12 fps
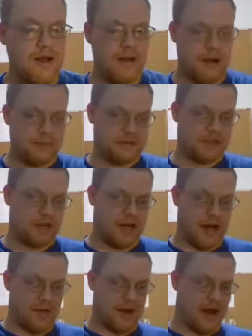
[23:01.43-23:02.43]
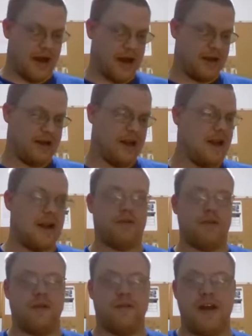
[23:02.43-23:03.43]
I'm sorry that I had to eat
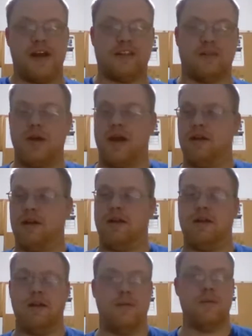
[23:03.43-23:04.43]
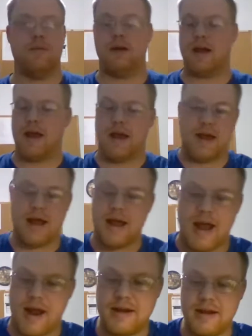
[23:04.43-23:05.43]
real fast, but I
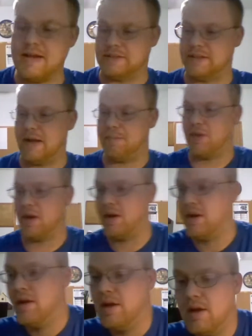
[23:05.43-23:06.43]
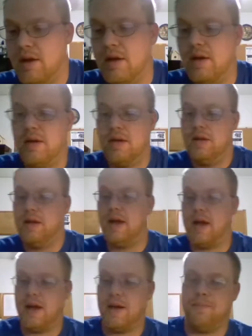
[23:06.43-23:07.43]
had to eat something.
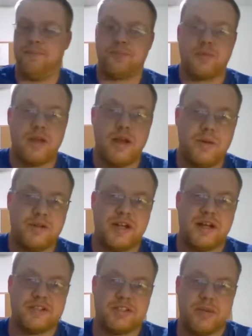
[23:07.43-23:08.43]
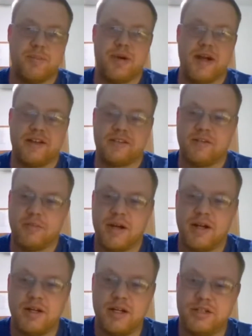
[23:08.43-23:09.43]
It was actually past my
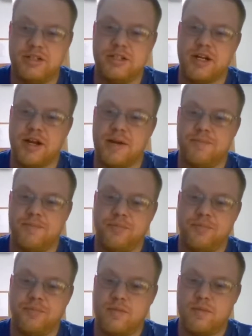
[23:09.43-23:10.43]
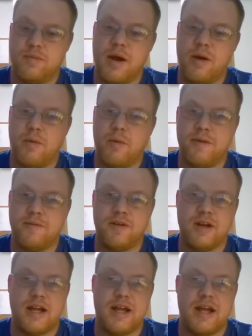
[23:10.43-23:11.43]
lunchtime. My wife and
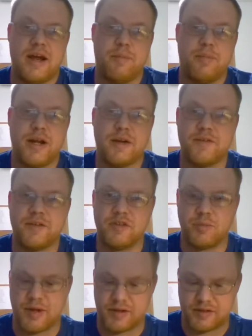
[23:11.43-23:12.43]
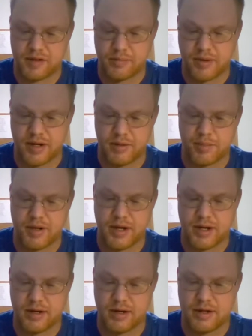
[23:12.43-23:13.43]
I had breakfast pizza, but
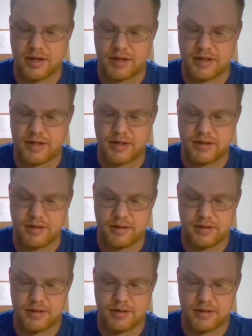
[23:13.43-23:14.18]
apparently it didn't.